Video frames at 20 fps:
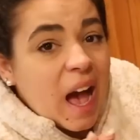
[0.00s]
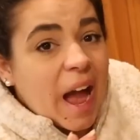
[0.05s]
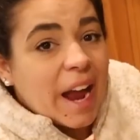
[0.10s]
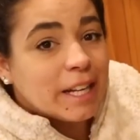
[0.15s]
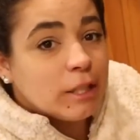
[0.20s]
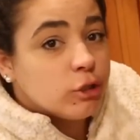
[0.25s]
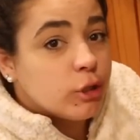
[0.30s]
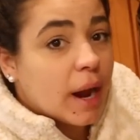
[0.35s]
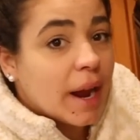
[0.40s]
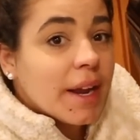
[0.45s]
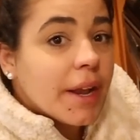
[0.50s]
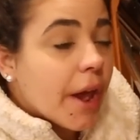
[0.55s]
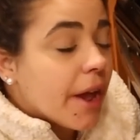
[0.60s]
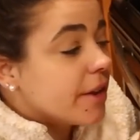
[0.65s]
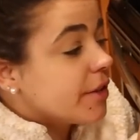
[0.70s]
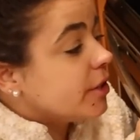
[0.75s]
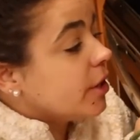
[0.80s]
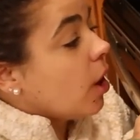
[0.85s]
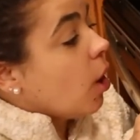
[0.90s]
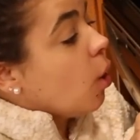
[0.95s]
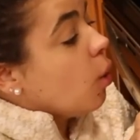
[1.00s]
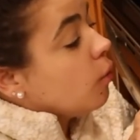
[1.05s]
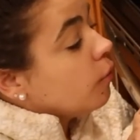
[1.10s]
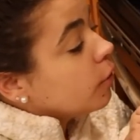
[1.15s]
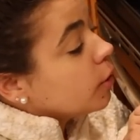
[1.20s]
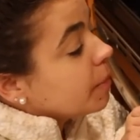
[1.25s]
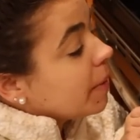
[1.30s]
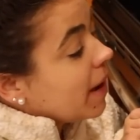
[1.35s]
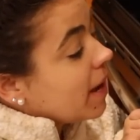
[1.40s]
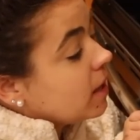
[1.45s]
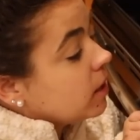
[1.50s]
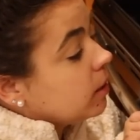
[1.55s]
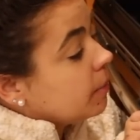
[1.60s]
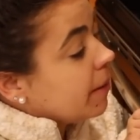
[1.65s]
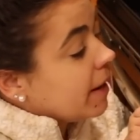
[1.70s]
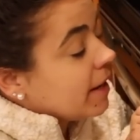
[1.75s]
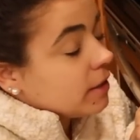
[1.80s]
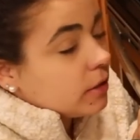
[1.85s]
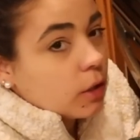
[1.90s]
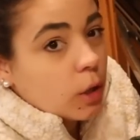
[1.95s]
I try not to overbake the
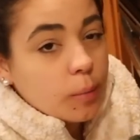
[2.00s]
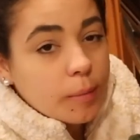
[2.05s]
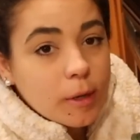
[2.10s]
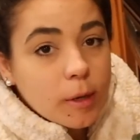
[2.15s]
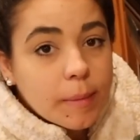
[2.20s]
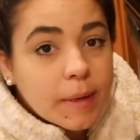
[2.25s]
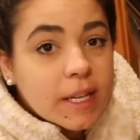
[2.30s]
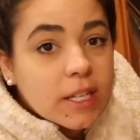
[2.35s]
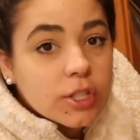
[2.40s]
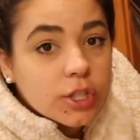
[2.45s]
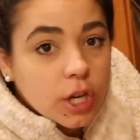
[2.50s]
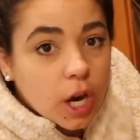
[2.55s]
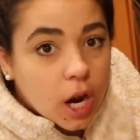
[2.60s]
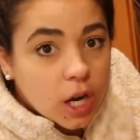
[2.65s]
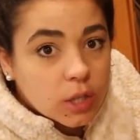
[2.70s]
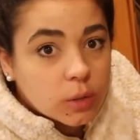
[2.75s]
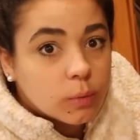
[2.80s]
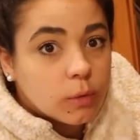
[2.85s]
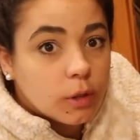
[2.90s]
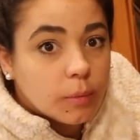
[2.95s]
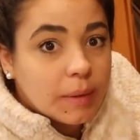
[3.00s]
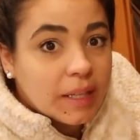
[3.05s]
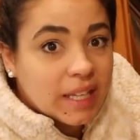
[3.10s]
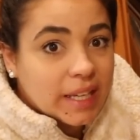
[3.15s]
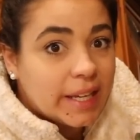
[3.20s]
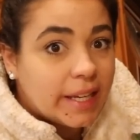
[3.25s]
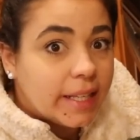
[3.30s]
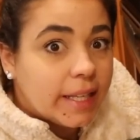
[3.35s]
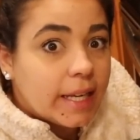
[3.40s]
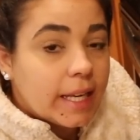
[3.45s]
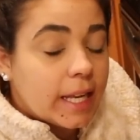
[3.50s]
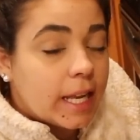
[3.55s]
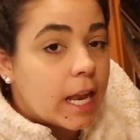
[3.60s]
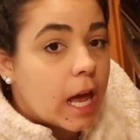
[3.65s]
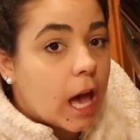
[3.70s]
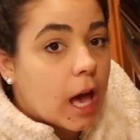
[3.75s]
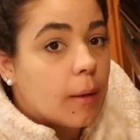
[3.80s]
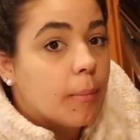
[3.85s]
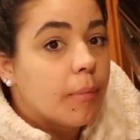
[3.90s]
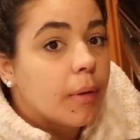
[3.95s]
baked oatmeal because Josh will be heating it
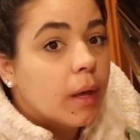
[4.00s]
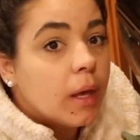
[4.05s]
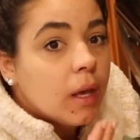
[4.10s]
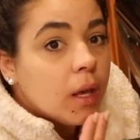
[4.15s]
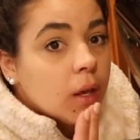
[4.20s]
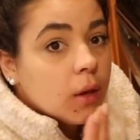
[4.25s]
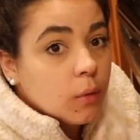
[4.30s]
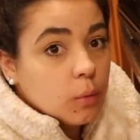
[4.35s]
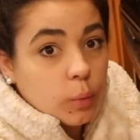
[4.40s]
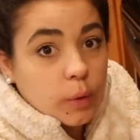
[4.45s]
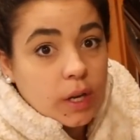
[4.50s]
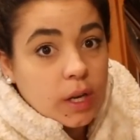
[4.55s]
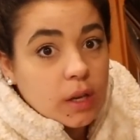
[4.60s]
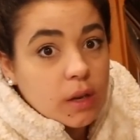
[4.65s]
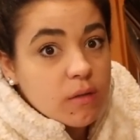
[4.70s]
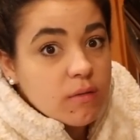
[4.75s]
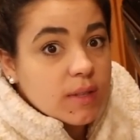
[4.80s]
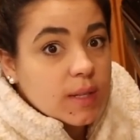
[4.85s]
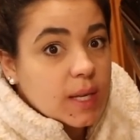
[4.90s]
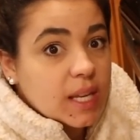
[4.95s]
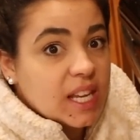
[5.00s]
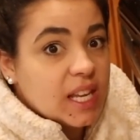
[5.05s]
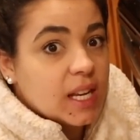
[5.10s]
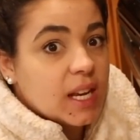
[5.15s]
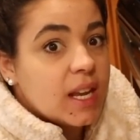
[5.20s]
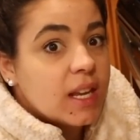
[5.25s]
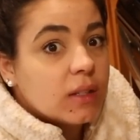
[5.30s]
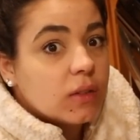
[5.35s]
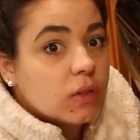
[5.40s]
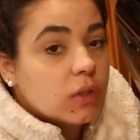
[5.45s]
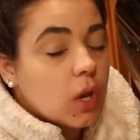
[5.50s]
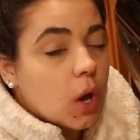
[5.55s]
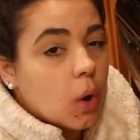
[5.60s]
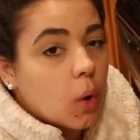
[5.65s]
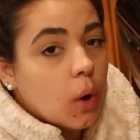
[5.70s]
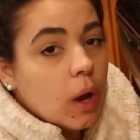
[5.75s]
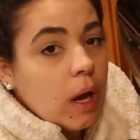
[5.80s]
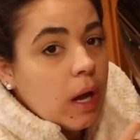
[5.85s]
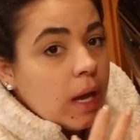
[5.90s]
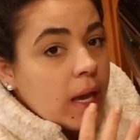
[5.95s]
up when he goes to eat it.
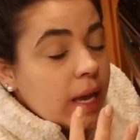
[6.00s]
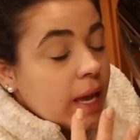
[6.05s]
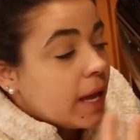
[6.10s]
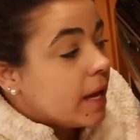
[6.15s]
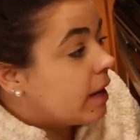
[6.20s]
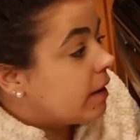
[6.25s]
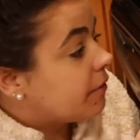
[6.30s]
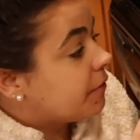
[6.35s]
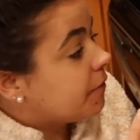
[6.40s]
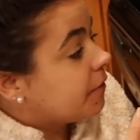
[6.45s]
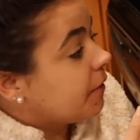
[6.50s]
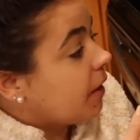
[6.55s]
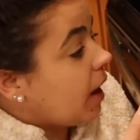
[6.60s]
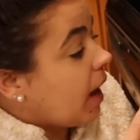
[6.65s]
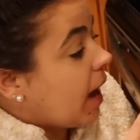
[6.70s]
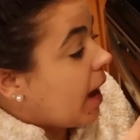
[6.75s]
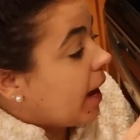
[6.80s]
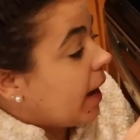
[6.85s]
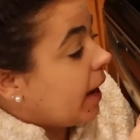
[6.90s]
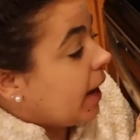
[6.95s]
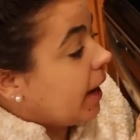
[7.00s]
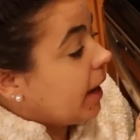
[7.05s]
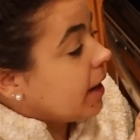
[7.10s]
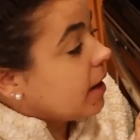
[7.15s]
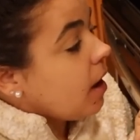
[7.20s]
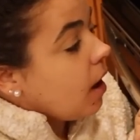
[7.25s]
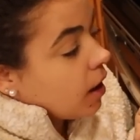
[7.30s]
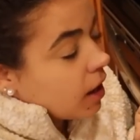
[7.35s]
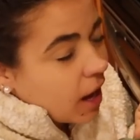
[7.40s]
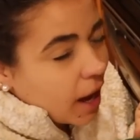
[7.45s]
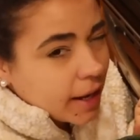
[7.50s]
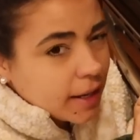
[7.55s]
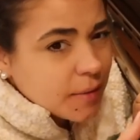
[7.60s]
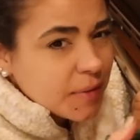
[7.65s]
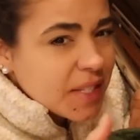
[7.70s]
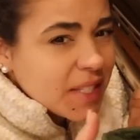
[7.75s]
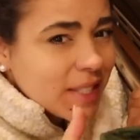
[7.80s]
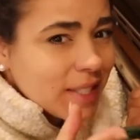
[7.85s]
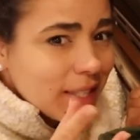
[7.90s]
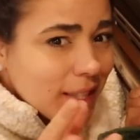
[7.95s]
So if I kind of
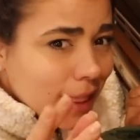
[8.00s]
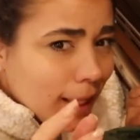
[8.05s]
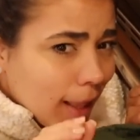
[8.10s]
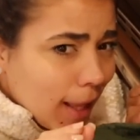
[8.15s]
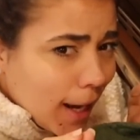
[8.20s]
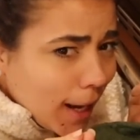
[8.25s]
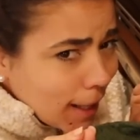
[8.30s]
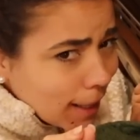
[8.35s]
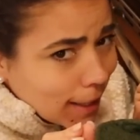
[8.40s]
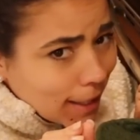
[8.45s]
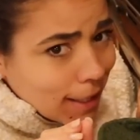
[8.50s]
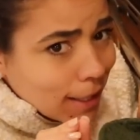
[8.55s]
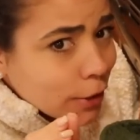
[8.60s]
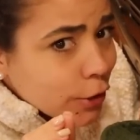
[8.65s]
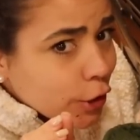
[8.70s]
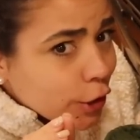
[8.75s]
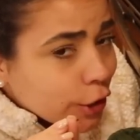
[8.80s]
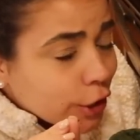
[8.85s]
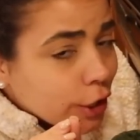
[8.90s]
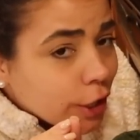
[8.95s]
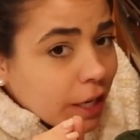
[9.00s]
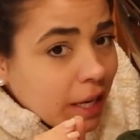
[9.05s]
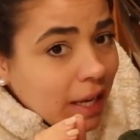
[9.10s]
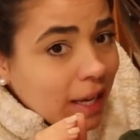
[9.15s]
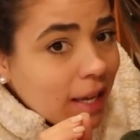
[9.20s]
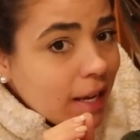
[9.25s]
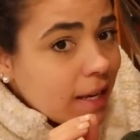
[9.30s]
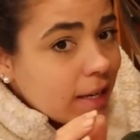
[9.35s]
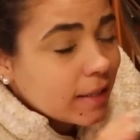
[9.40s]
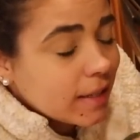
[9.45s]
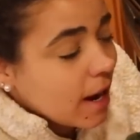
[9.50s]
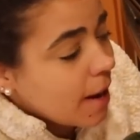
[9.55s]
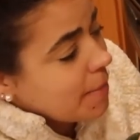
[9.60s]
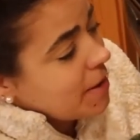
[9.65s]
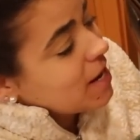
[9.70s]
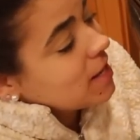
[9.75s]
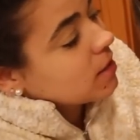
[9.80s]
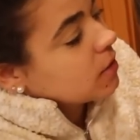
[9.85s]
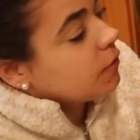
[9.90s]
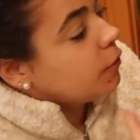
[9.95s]
slightly undercook it, I
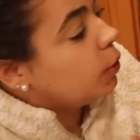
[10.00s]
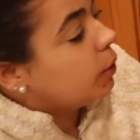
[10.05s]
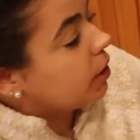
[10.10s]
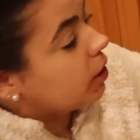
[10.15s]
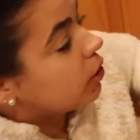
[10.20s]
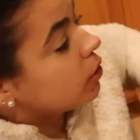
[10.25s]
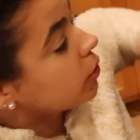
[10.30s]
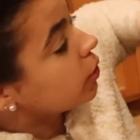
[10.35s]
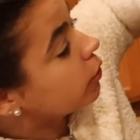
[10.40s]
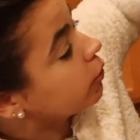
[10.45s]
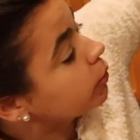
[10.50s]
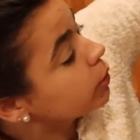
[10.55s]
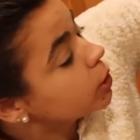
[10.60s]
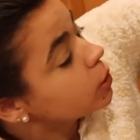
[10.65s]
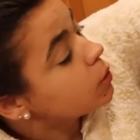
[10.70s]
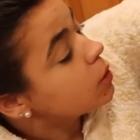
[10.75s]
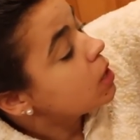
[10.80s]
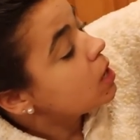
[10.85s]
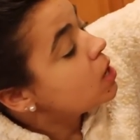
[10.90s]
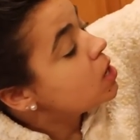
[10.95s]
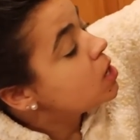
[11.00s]
mean it's fully cooked through,